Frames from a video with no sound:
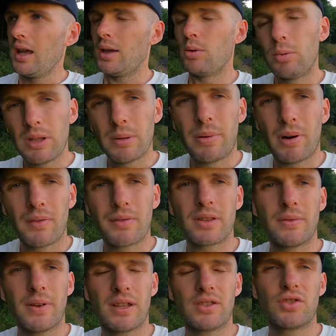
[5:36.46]
it would be the
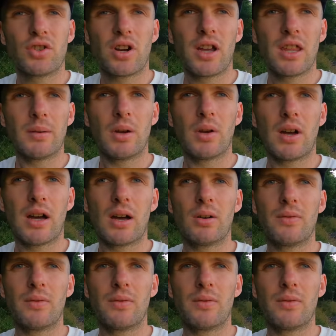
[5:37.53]
perfect event to try them out at.